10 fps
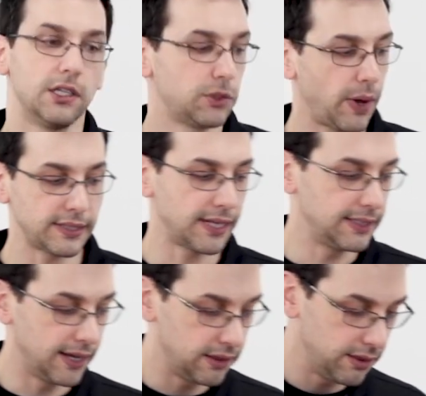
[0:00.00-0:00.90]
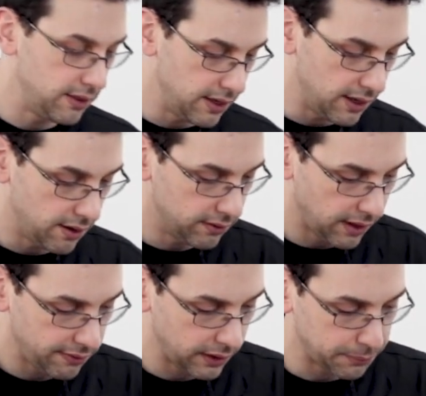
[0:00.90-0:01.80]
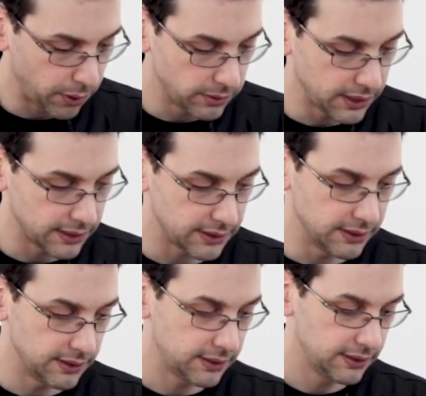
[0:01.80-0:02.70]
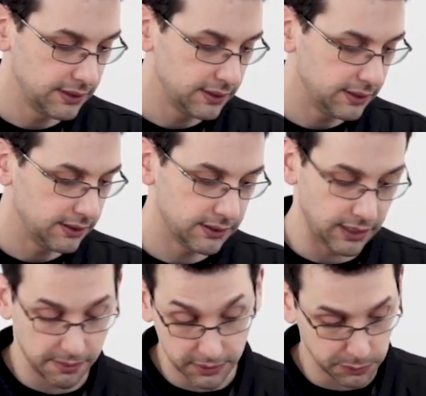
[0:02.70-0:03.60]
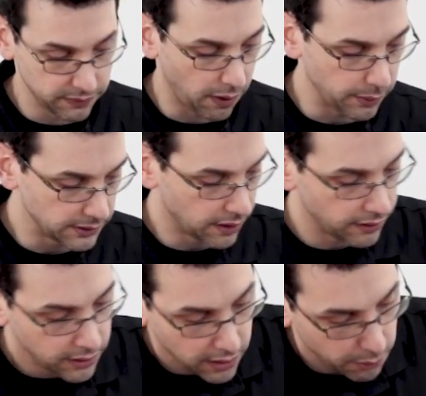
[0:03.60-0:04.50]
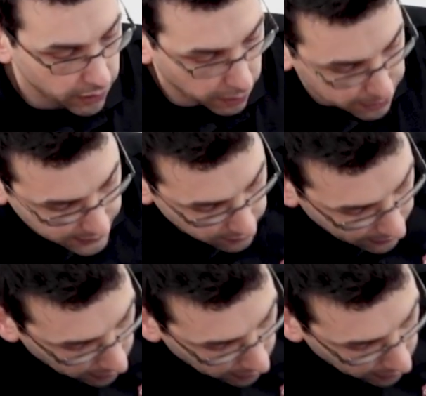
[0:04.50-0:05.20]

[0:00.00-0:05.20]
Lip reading: So as I said, the leveling process is the same as we've always done. We're going to place our